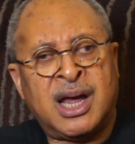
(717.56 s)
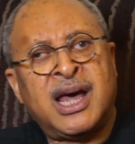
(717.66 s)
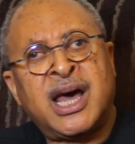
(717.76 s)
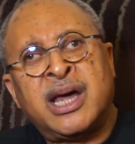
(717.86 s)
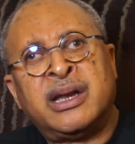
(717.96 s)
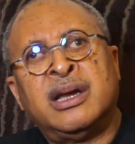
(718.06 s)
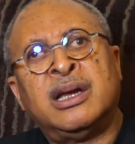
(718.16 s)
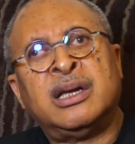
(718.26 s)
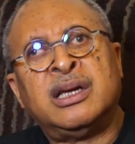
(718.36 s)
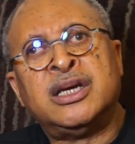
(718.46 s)
And
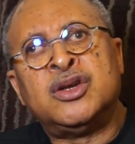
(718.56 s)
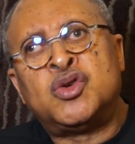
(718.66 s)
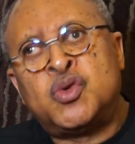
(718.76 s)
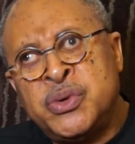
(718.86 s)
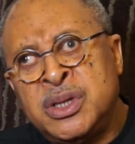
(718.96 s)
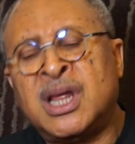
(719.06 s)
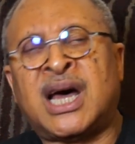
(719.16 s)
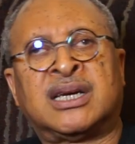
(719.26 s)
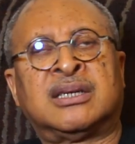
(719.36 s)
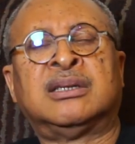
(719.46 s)
in doing
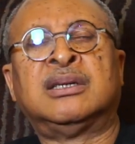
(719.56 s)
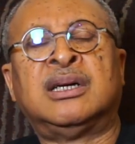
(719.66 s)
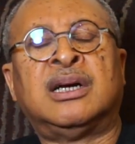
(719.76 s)
that,